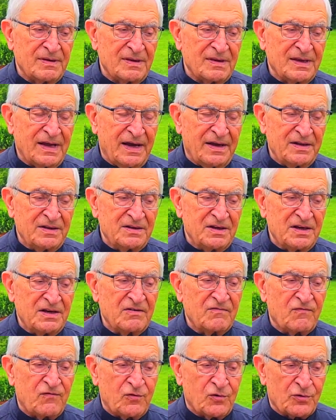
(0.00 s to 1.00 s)

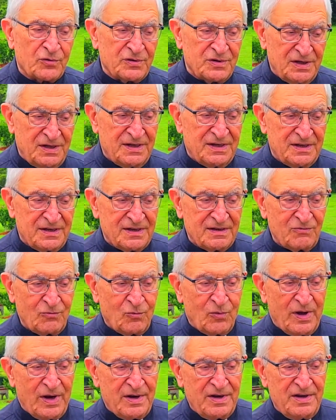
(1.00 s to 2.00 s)
1914,
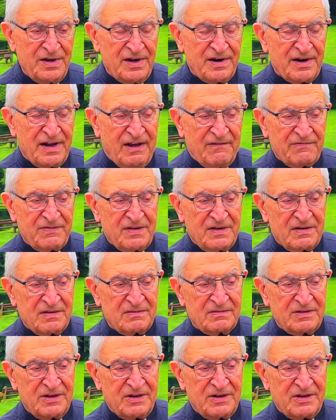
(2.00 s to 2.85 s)
1 year after